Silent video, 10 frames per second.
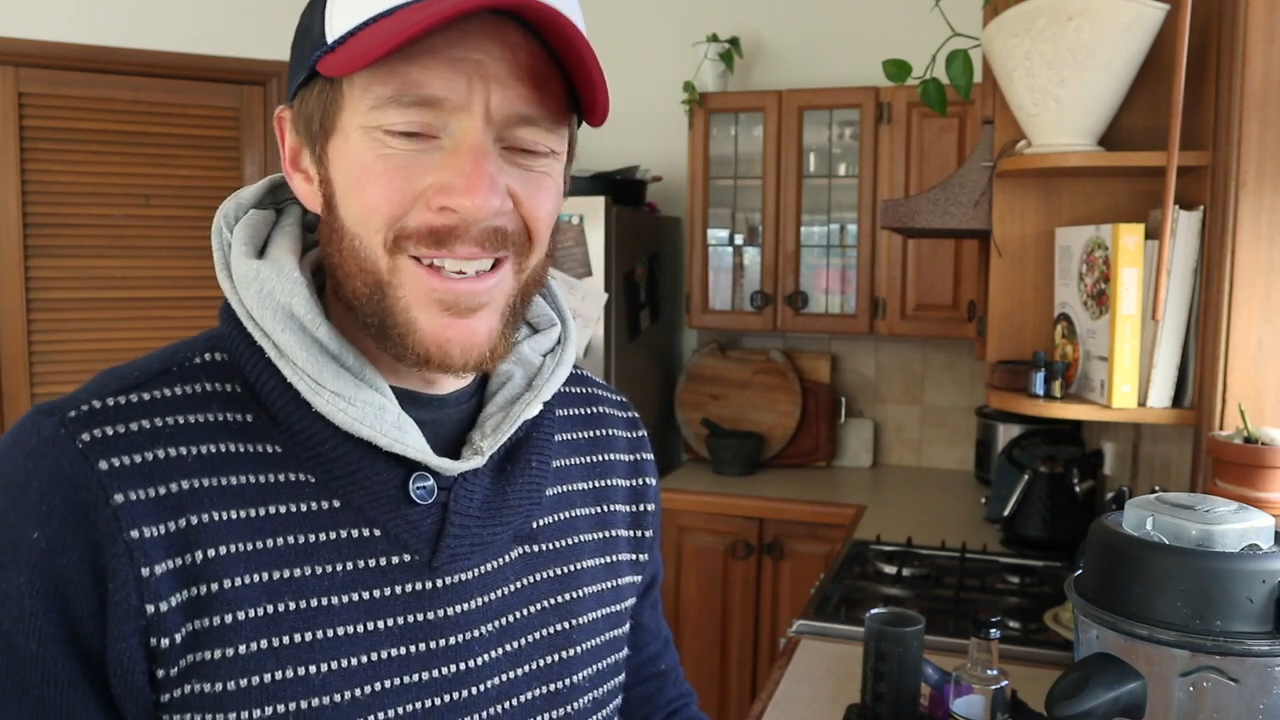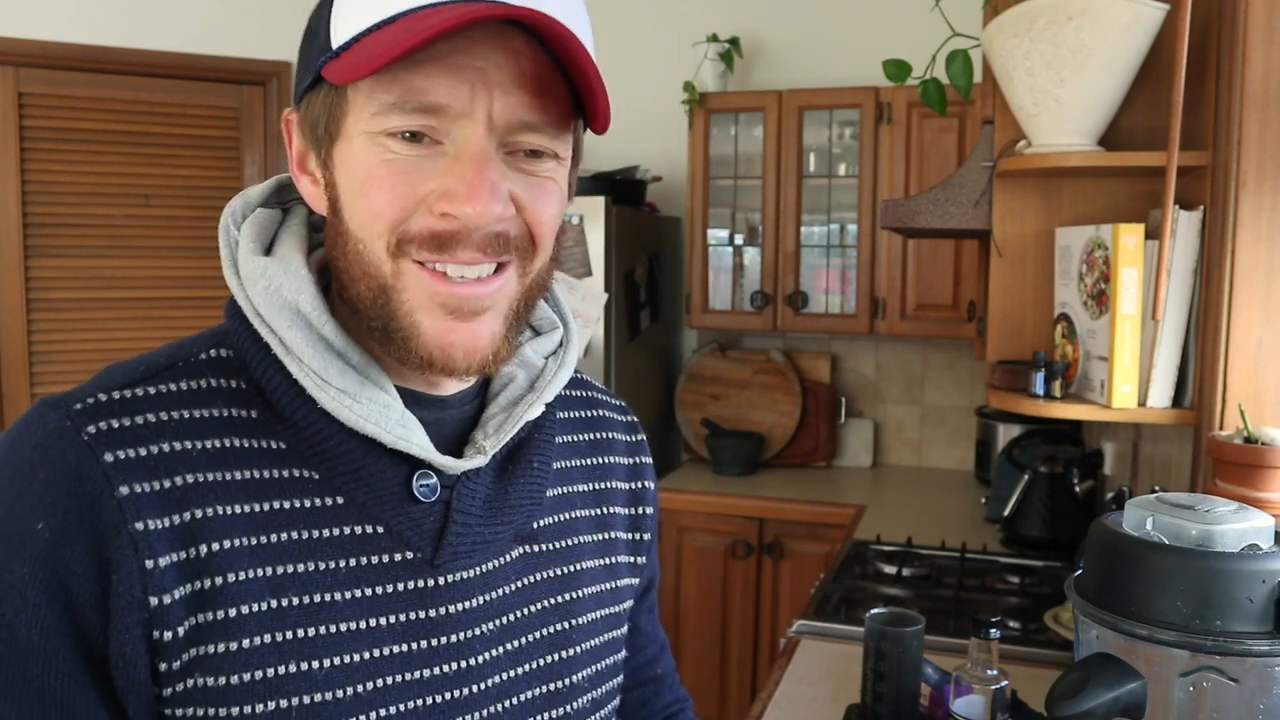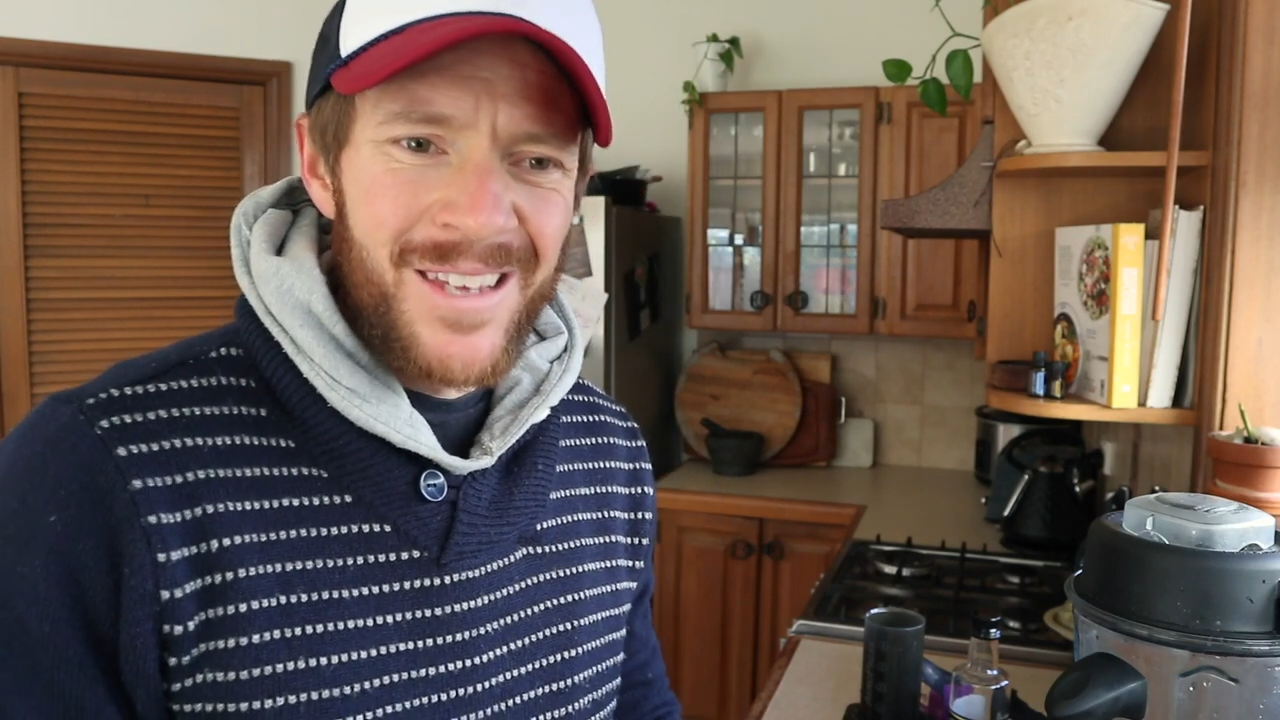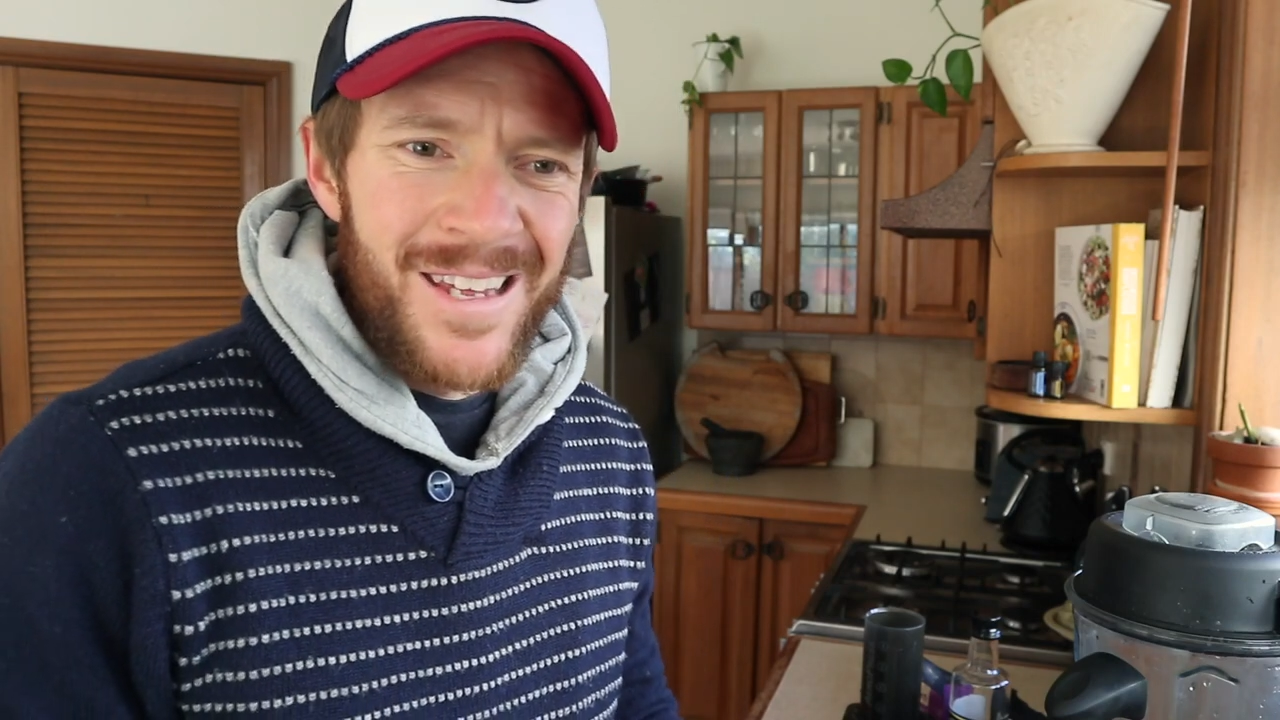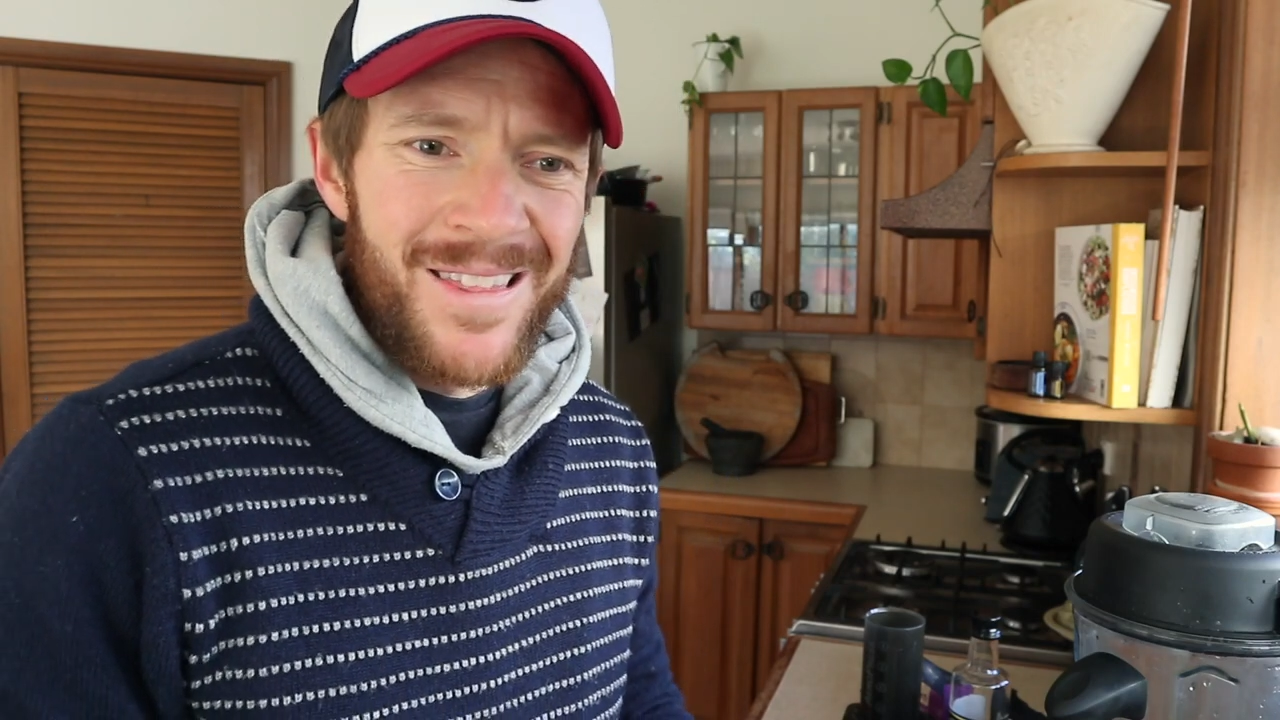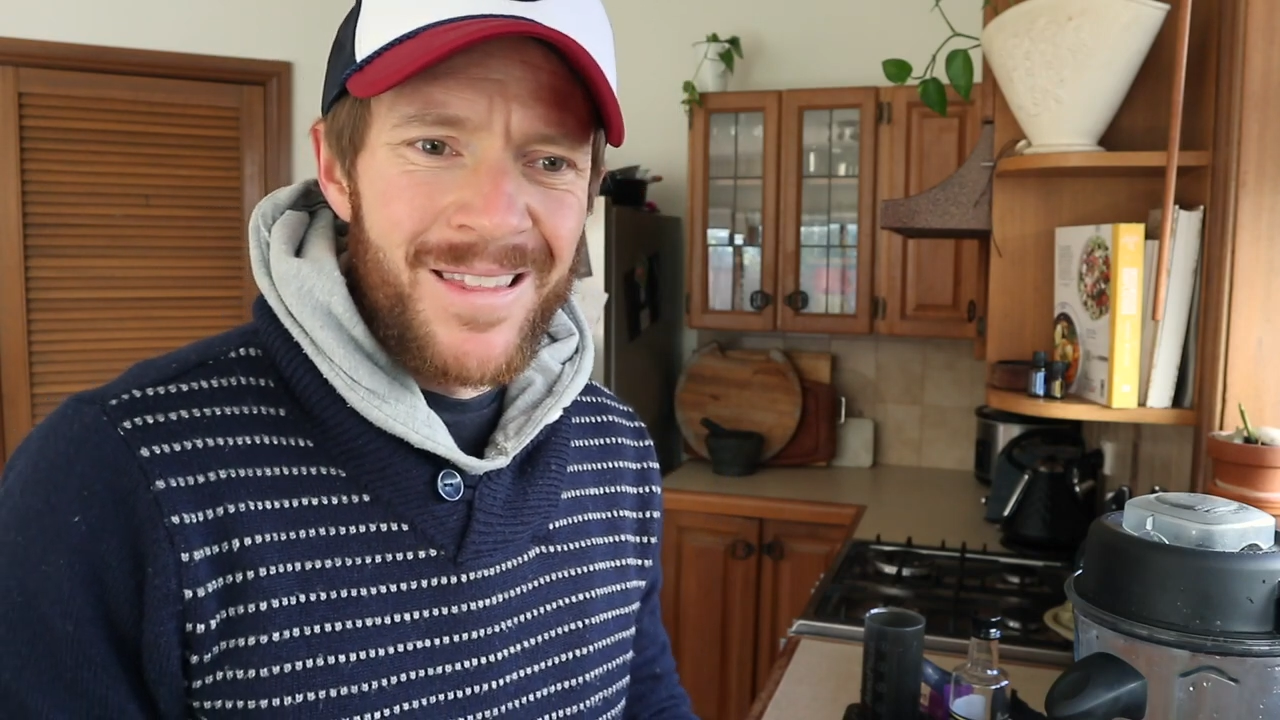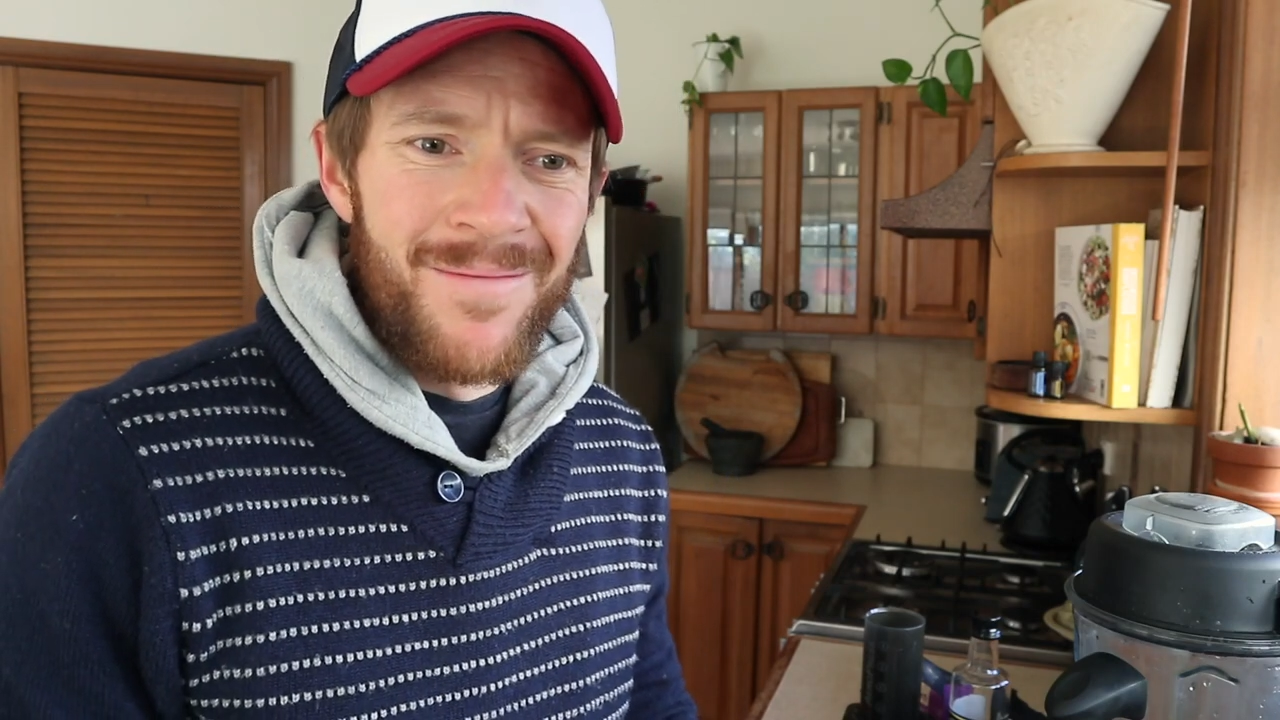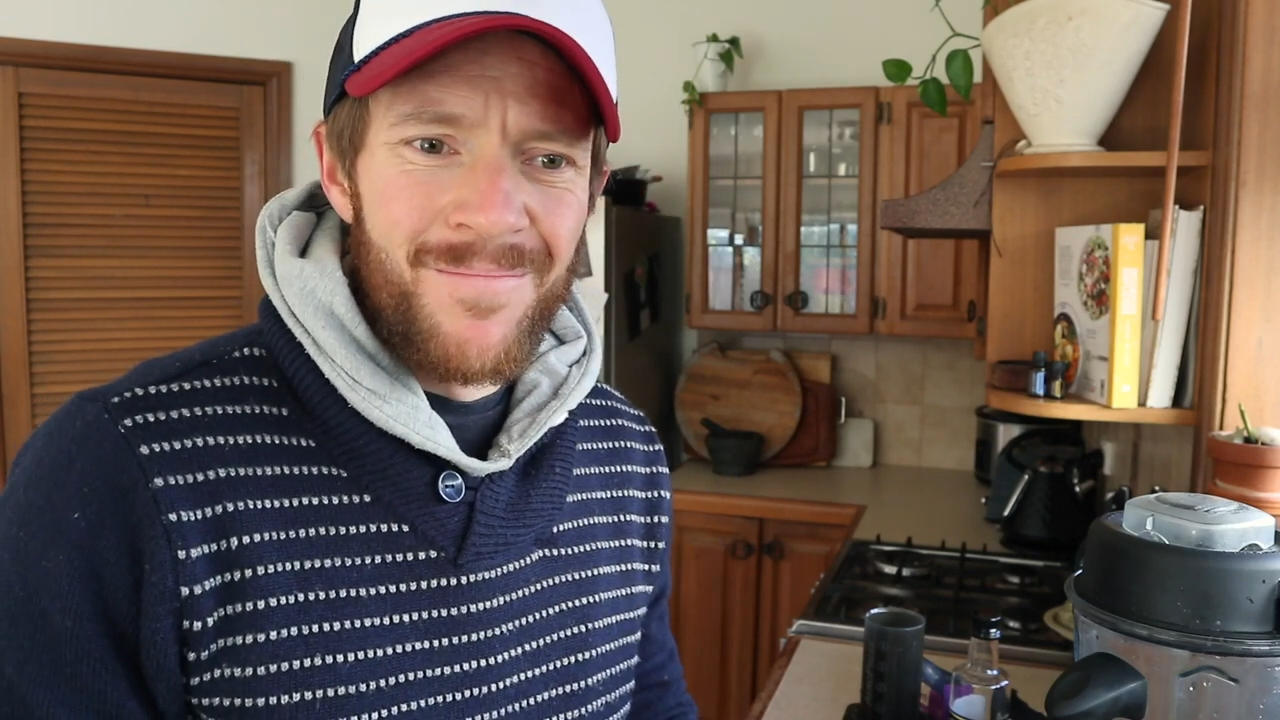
guess the